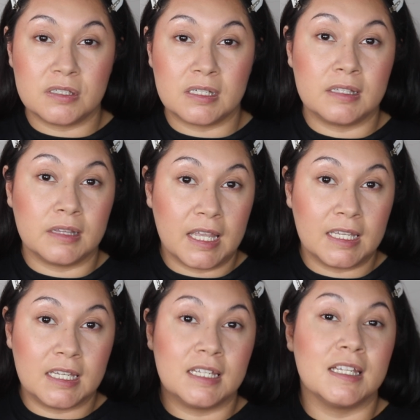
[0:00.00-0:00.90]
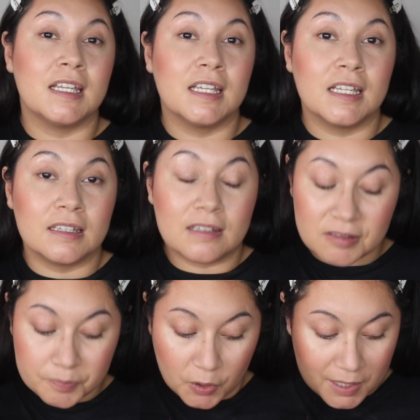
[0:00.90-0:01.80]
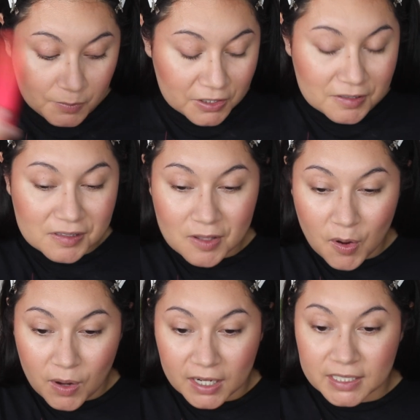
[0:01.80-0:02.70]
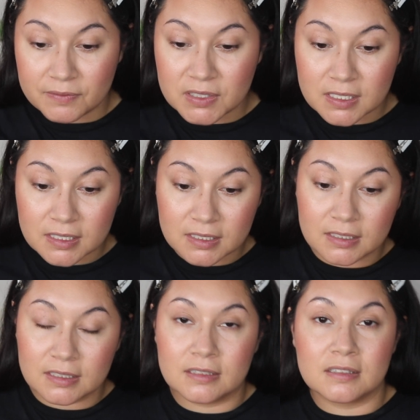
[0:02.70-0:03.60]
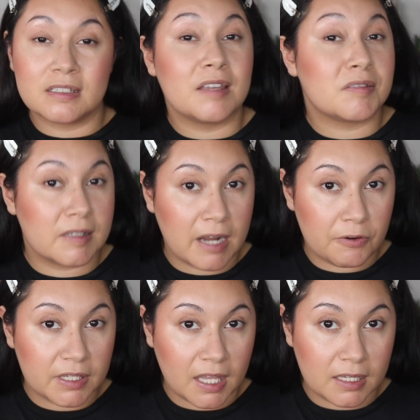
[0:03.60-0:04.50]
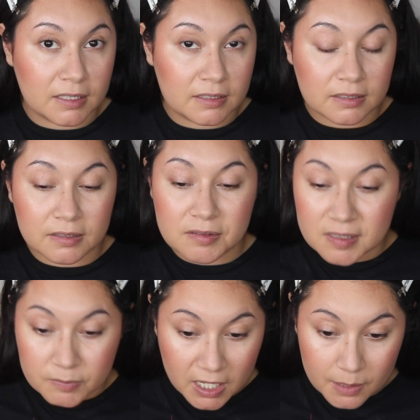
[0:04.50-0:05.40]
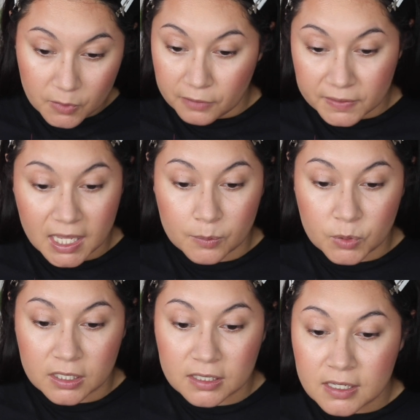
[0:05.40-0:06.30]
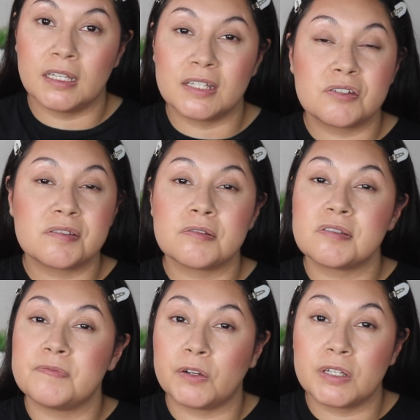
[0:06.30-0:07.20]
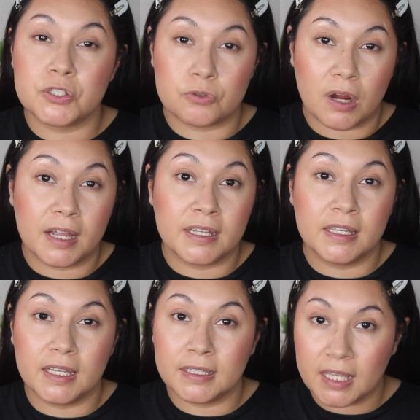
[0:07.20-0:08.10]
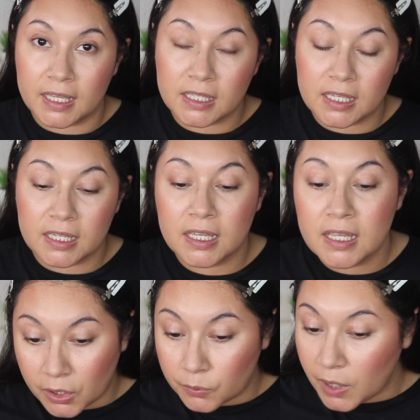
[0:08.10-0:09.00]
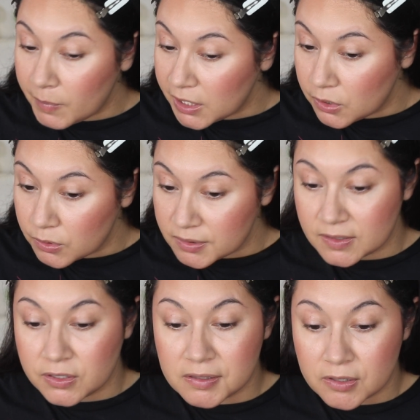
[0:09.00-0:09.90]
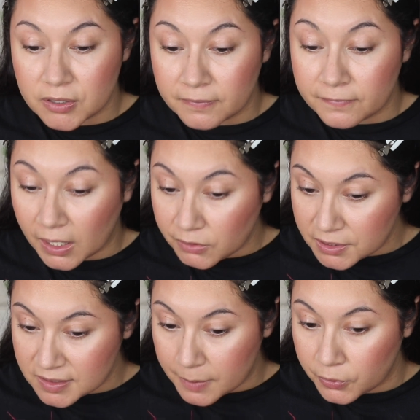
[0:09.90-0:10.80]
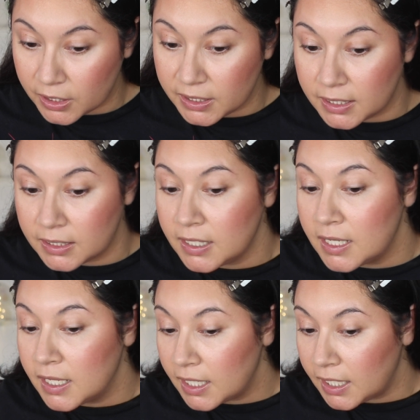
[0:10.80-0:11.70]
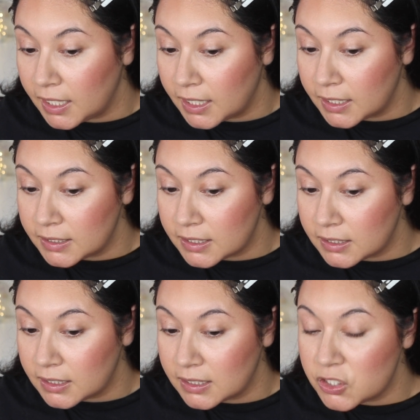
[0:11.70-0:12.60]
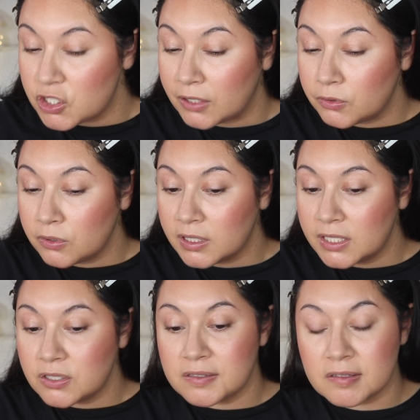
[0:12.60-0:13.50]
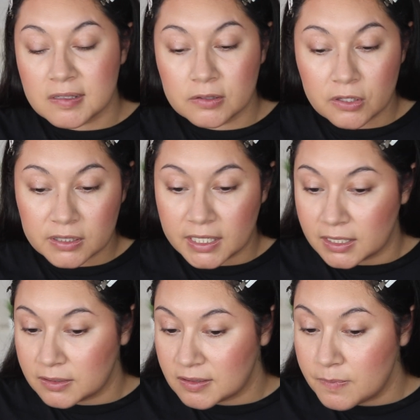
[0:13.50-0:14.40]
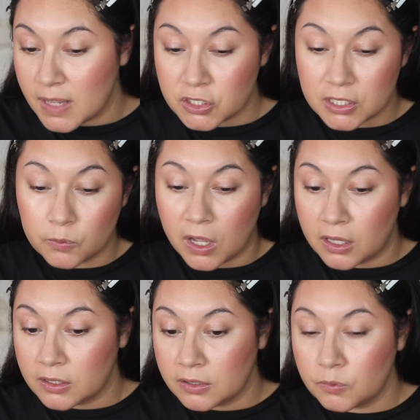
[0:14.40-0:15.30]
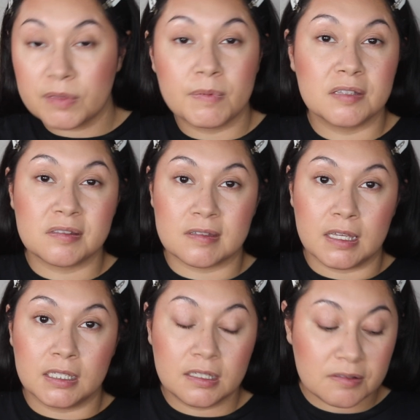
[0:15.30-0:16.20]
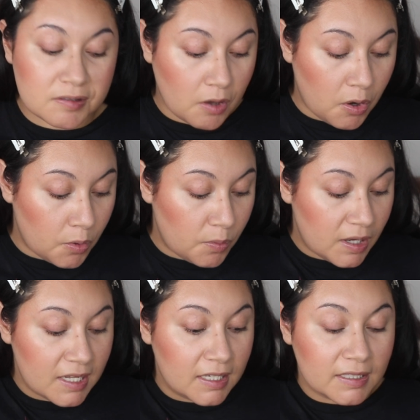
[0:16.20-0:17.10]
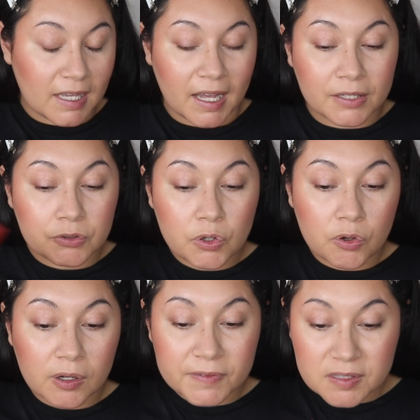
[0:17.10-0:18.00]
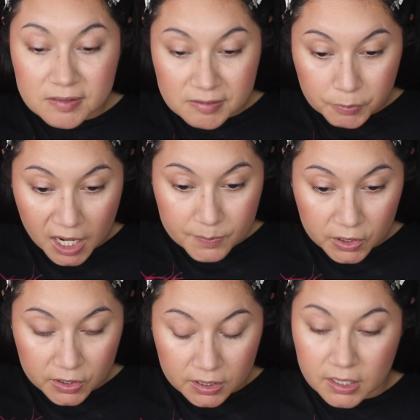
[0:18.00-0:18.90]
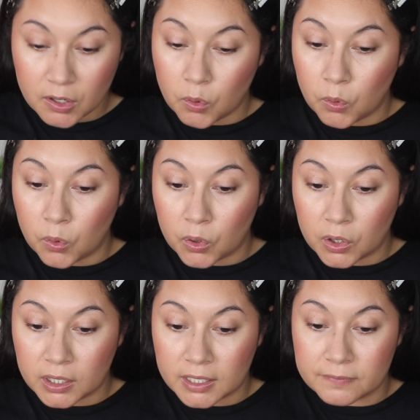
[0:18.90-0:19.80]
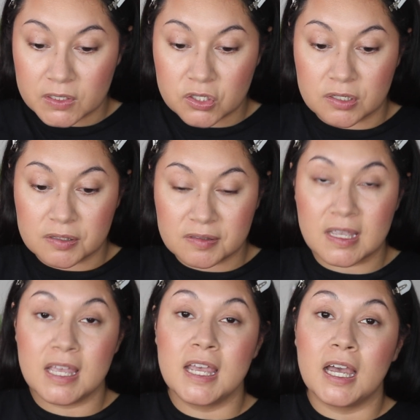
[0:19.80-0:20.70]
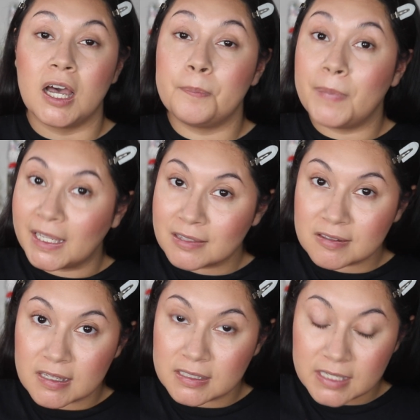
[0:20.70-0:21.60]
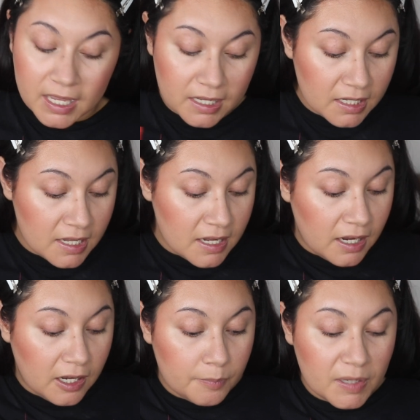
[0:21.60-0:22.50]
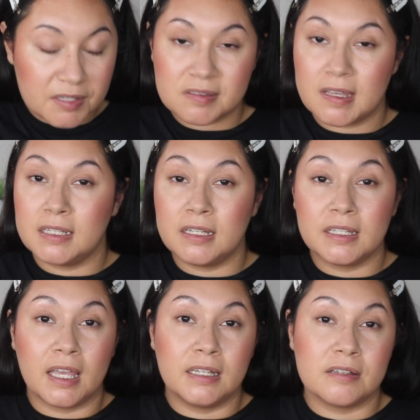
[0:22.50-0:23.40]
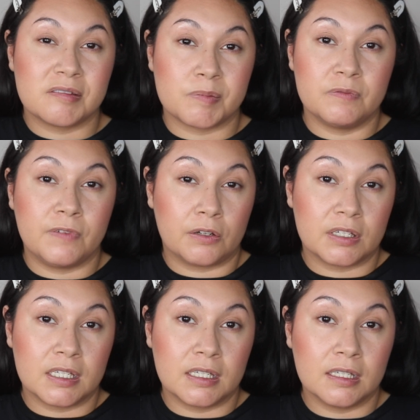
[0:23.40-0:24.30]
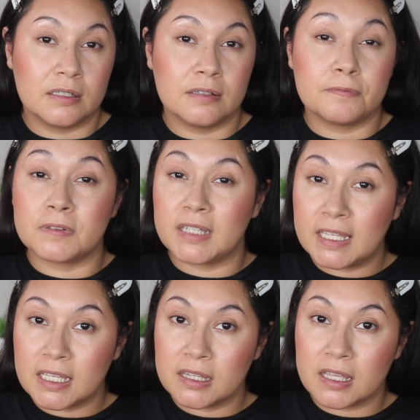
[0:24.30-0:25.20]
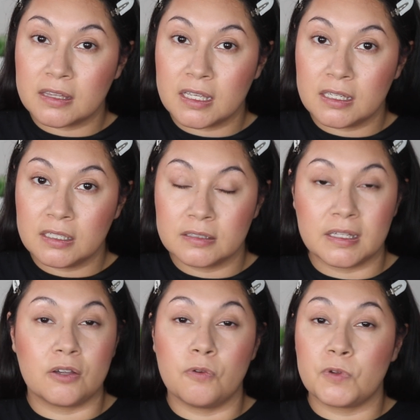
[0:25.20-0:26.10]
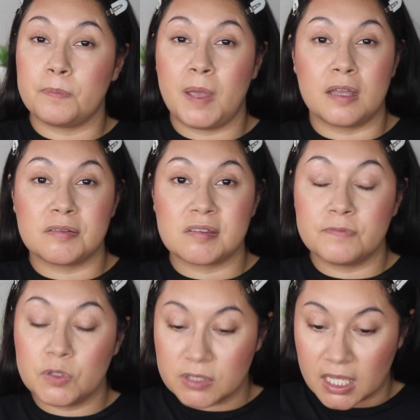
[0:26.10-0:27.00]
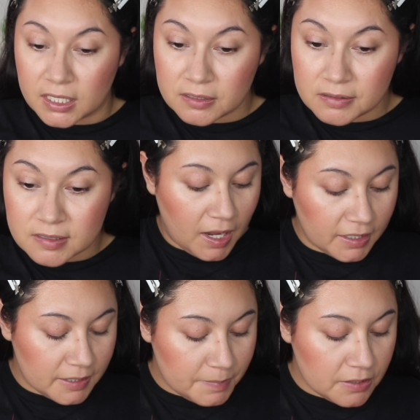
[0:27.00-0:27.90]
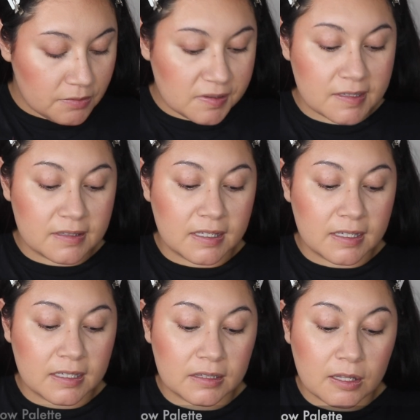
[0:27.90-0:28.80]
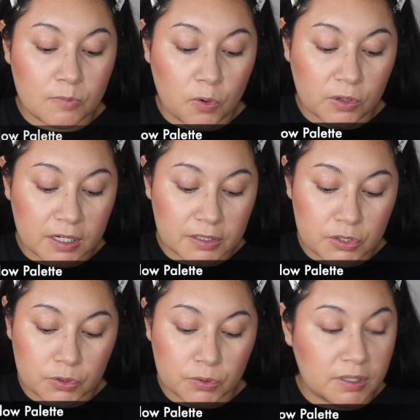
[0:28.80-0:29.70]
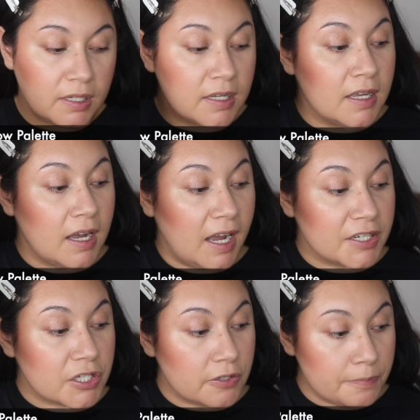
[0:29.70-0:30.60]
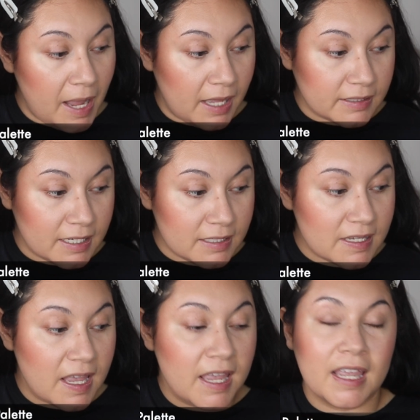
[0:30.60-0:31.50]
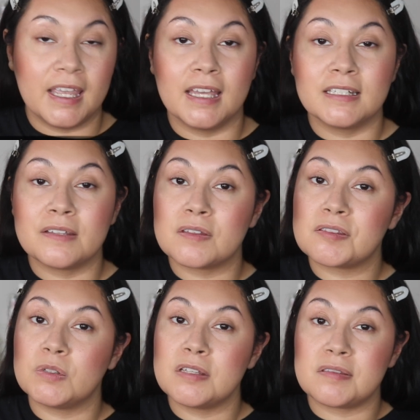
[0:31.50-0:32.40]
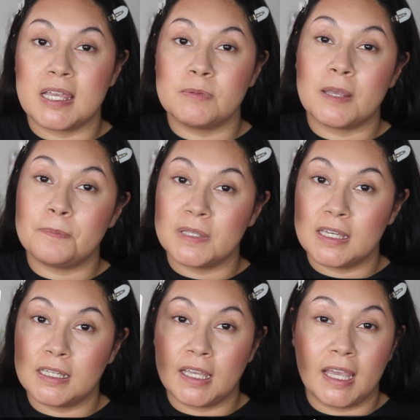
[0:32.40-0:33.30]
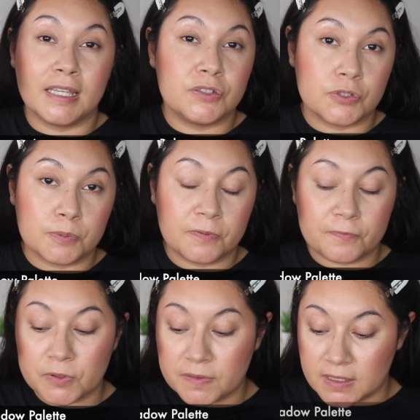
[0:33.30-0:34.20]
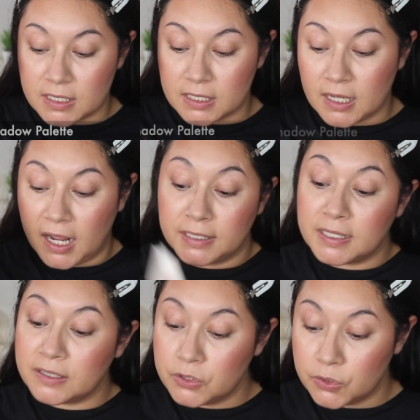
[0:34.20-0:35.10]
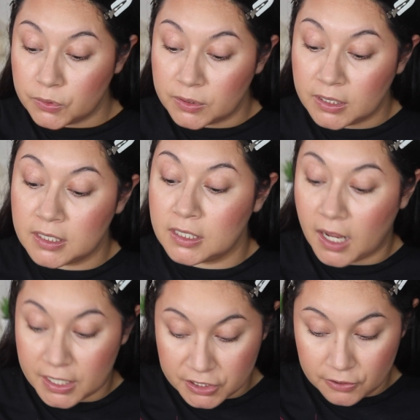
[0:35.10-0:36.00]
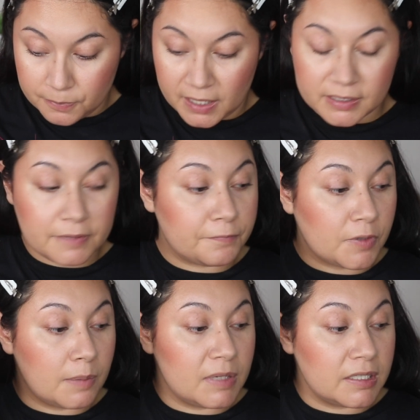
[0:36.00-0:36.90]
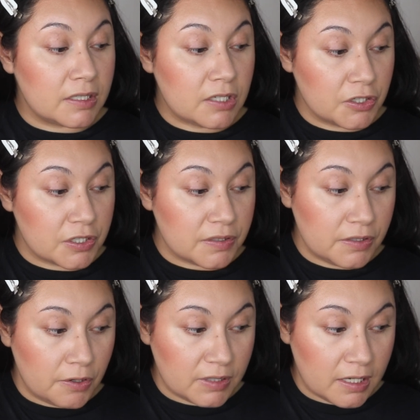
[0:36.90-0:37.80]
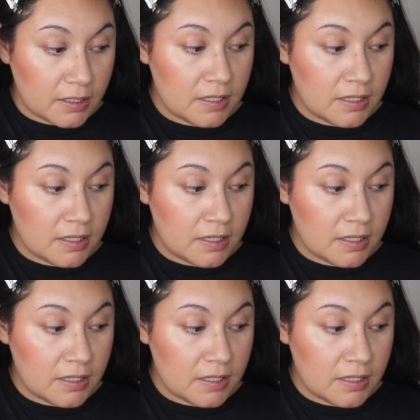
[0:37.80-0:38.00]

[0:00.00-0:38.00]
didn't like this primer. So I'm gonna have to test that out again sometime off camera. It just looks very dry and cakey. Around my nose, it does look very separated, and in general, it just doesn't look like it's meshing well with my skin. So yeah, I don't know if it's this primer or if it's just a bad skin day. My skin, again, has been very flaky lately, like over the past few days. I'm gonna be using the Lamora Nude eyeshadow palette, and this one is aimed at being a dupe for the I Need a Nude eyeshadow palette from Natasha Denona.